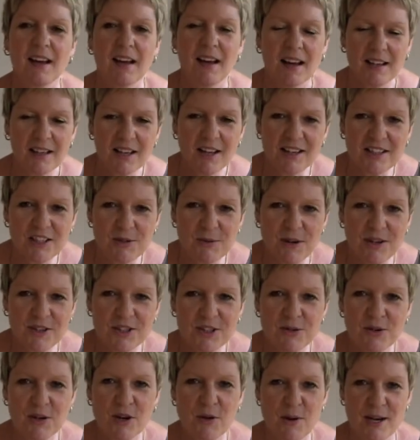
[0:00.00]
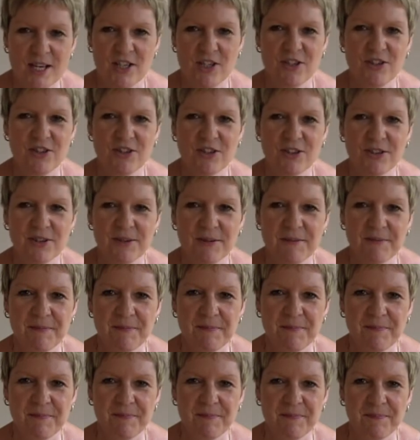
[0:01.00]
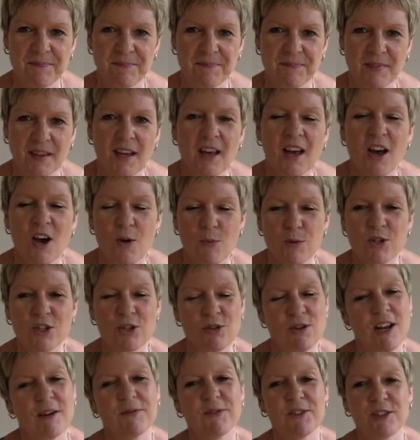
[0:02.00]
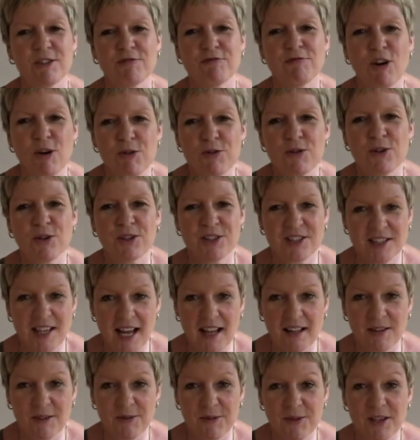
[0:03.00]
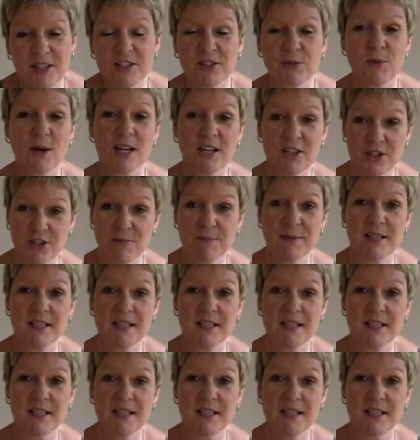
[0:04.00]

I'd like to ask you a question. Would you love to grow yourself as well as your